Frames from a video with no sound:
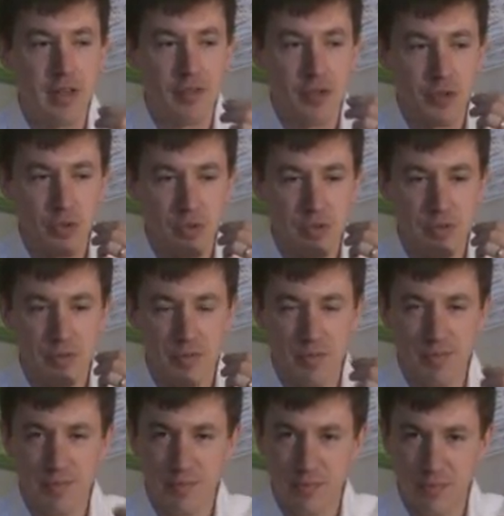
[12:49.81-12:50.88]
This one's
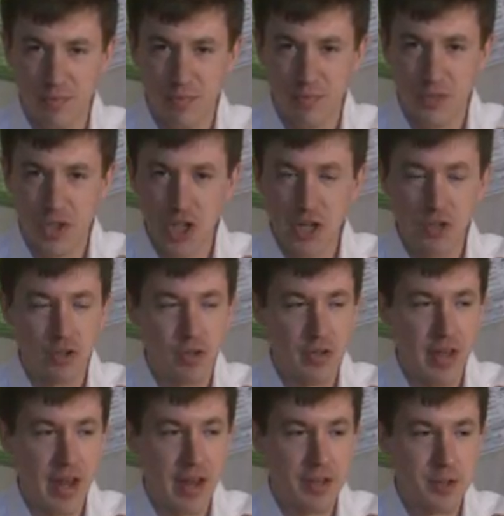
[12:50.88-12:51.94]
gentle in
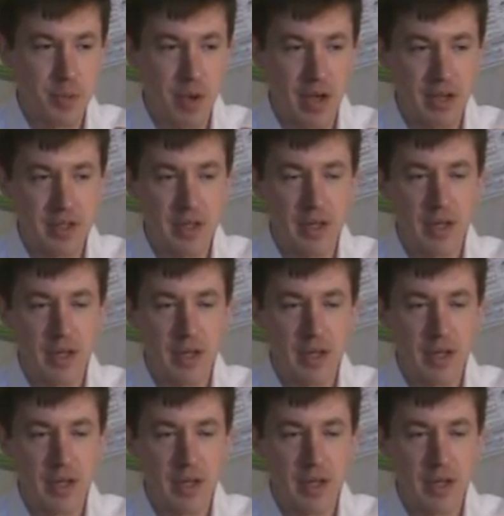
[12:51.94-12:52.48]
that aspect.